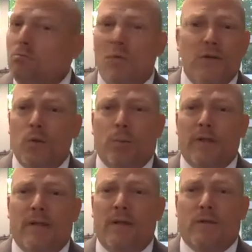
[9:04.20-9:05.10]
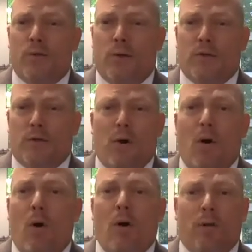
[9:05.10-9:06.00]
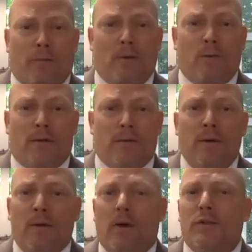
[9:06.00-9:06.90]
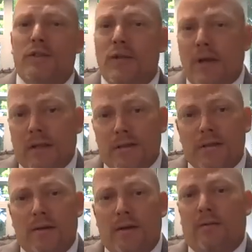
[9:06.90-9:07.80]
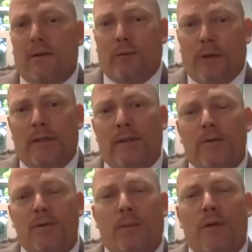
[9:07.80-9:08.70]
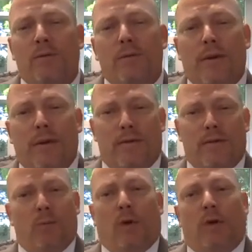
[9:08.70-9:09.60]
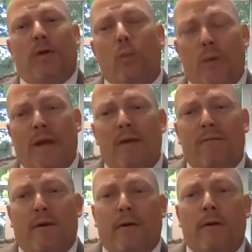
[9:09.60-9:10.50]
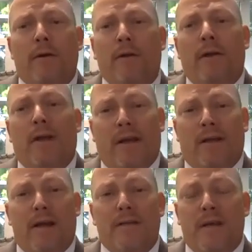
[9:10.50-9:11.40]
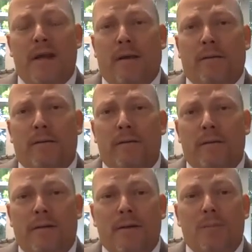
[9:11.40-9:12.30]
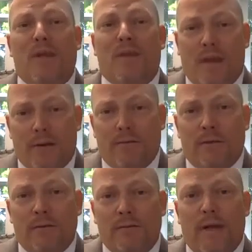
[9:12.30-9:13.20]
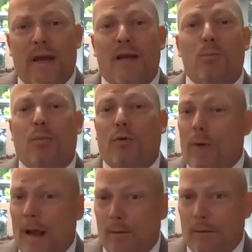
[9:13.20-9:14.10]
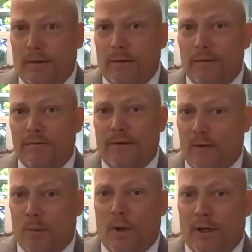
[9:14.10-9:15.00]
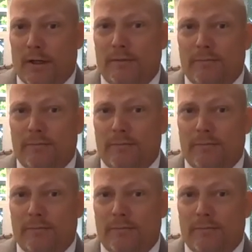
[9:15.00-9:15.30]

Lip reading: Superintendents and treasurers all around us are jealous of the great leadership and teamwork we have here. Again, I say, be thankful and proud, Fairview Park.